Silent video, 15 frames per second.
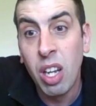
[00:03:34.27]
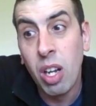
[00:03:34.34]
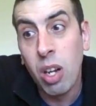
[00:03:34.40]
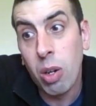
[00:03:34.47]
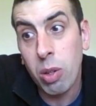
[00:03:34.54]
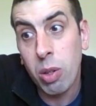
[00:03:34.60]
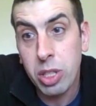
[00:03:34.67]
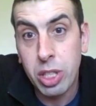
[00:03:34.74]

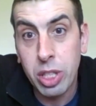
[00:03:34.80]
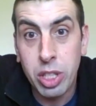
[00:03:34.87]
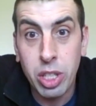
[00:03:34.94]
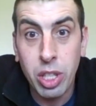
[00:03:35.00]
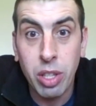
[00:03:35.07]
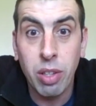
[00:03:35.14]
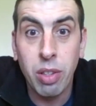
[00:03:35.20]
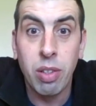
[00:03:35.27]

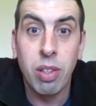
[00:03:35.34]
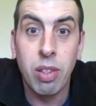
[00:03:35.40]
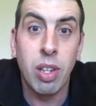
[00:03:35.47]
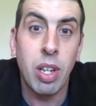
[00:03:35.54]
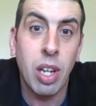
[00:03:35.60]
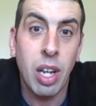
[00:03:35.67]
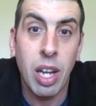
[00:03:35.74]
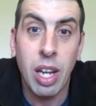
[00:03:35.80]
oxygen
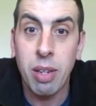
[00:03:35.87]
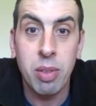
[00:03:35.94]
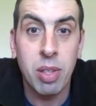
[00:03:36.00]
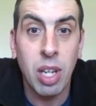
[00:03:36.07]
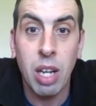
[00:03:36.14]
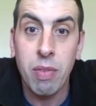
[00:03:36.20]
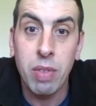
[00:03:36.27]
and other